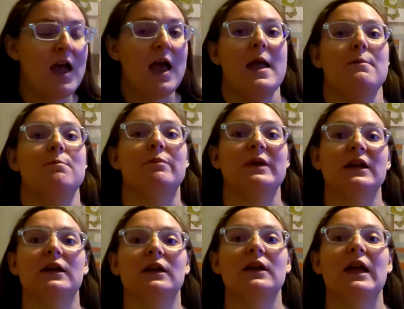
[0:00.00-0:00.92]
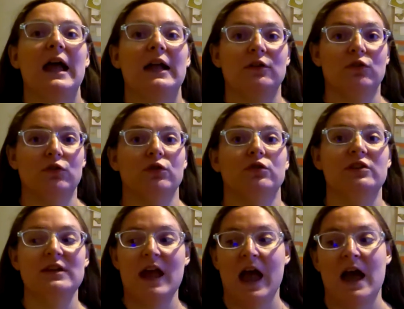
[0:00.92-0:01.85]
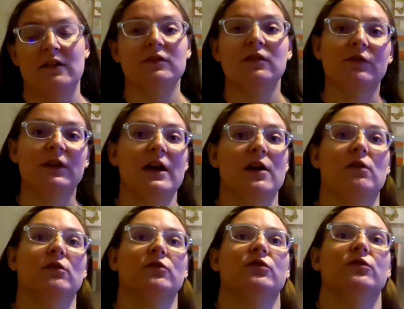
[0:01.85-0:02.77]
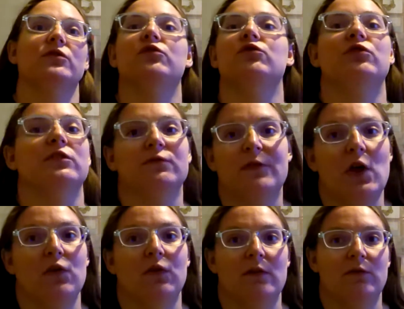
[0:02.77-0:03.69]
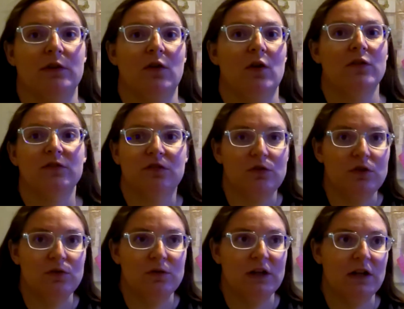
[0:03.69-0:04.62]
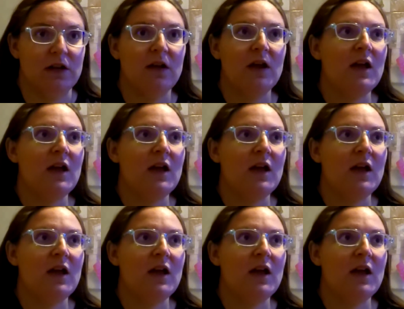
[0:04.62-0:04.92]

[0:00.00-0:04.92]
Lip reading: a big and good cast of characters to just fall in love with. They're all so unique.